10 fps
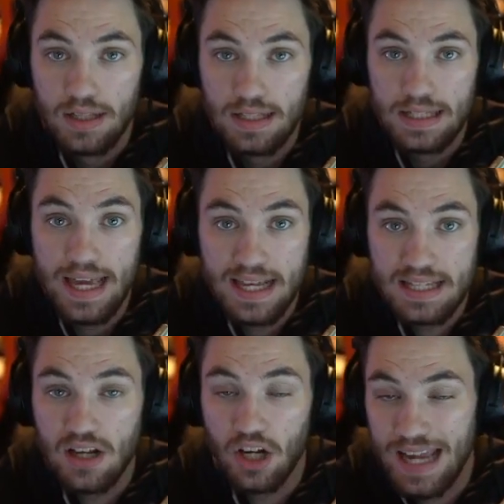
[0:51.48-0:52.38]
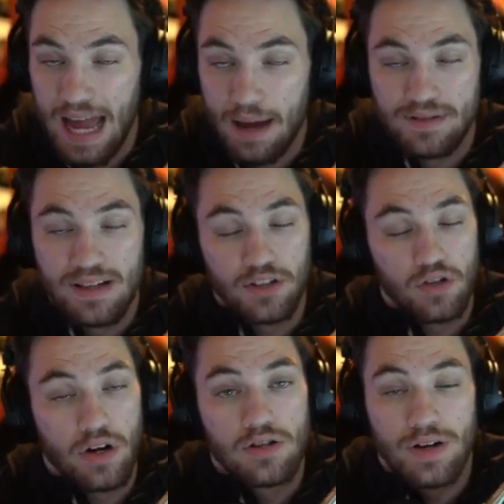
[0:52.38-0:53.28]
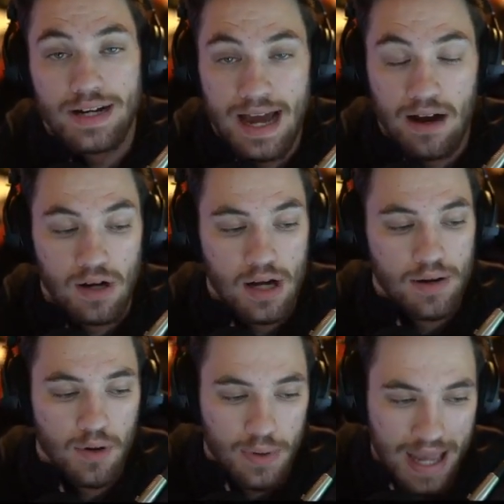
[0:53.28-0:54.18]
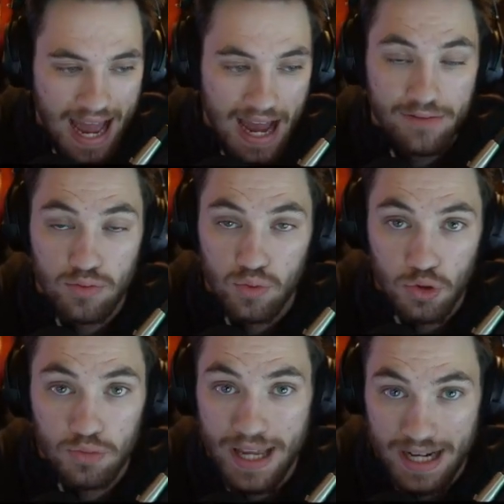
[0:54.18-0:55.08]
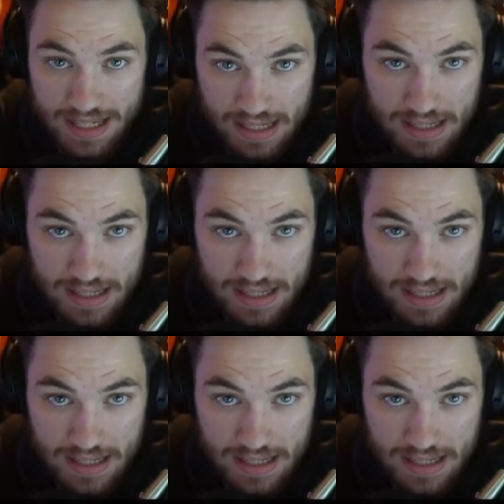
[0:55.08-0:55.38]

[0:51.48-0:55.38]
yes, our cap is not the greatest right now, but we have room next season.